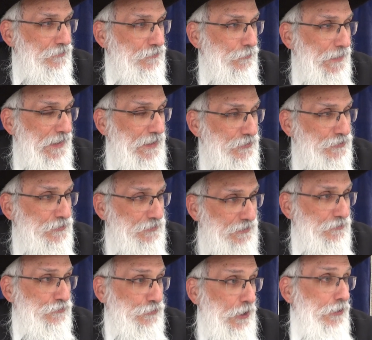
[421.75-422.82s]
the way
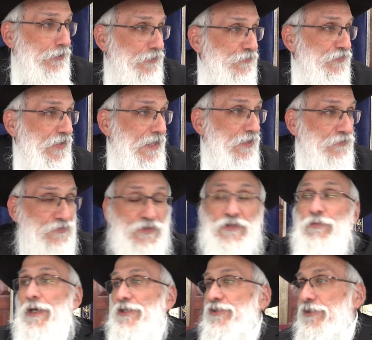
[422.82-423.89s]
the Torah says,
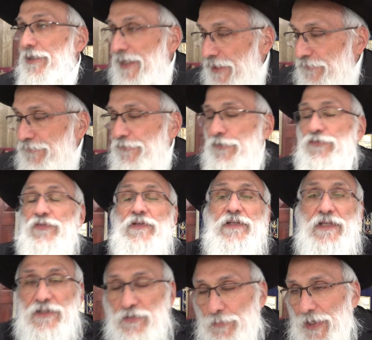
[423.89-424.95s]
you wash your head first and
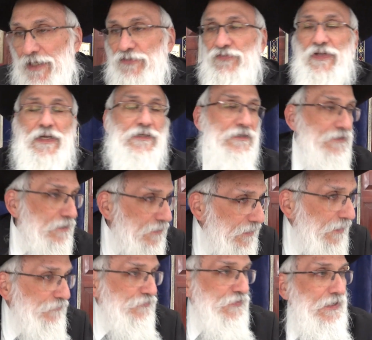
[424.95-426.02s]
then the right side and the
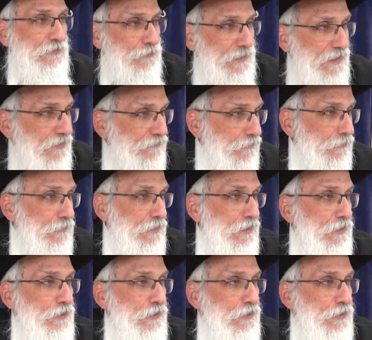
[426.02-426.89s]
left side, whatever.